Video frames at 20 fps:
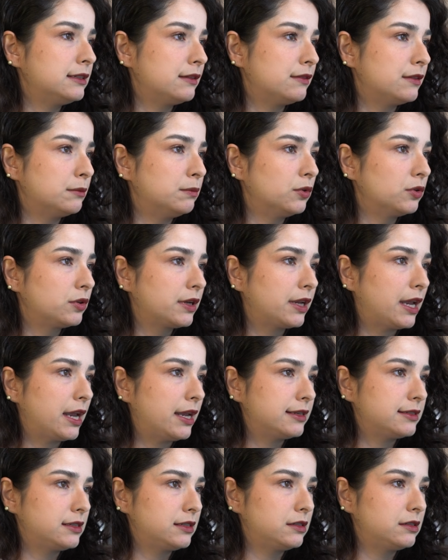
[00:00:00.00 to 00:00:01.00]
the
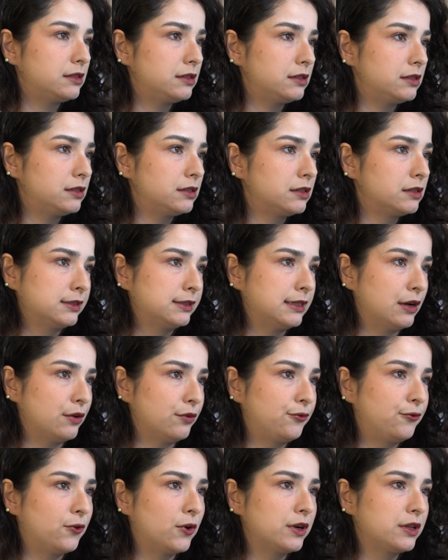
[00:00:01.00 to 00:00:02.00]
bookcases. Now
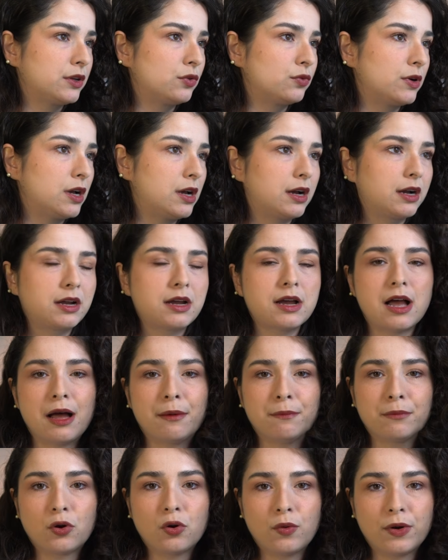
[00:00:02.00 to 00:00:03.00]
for the rug,
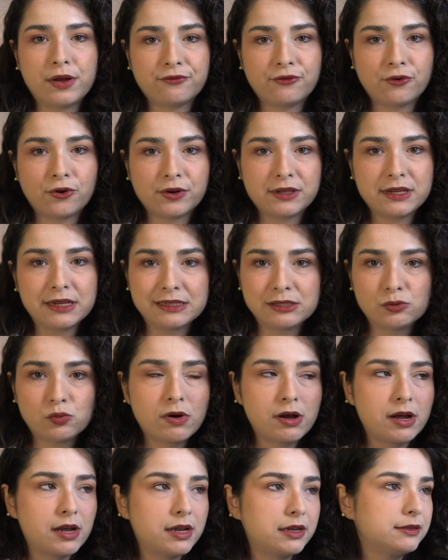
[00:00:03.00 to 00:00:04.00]
I'm going for this
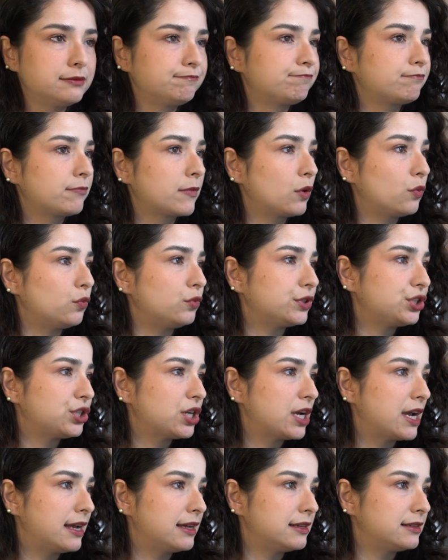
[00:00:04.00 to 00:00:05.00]
one, which
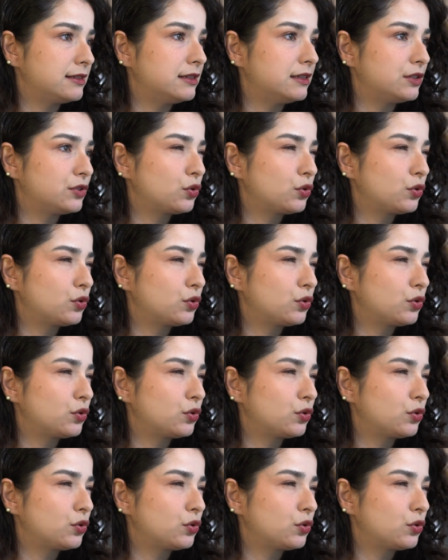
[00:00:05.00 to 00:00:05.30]
has this